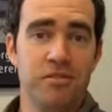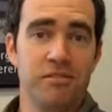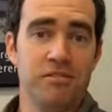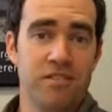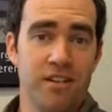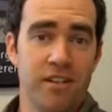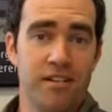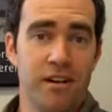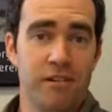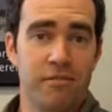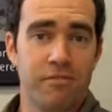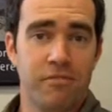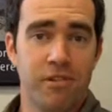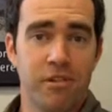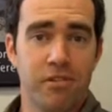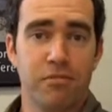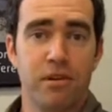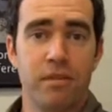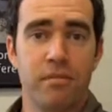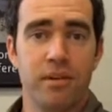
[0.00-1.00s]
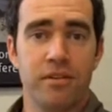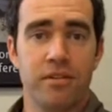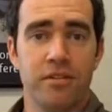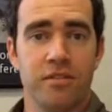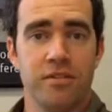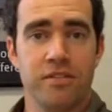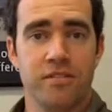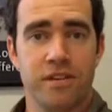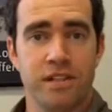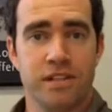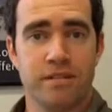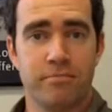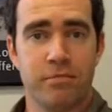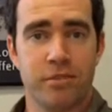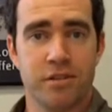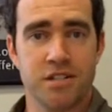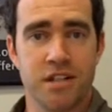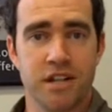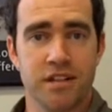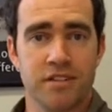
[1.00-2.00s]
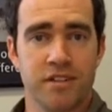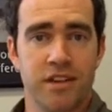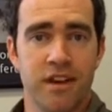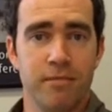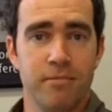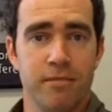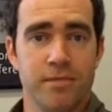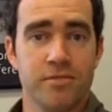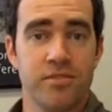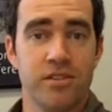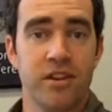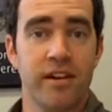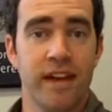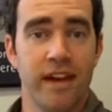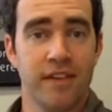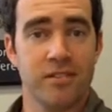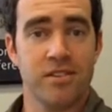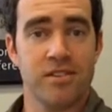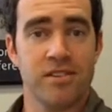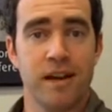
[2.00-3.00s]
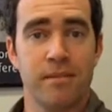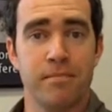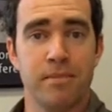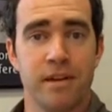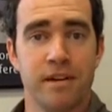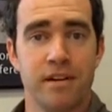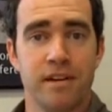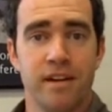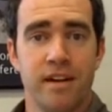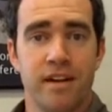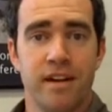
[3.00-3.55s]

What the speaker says: sign up for a 3-month conservation project, which is going out to Zambia.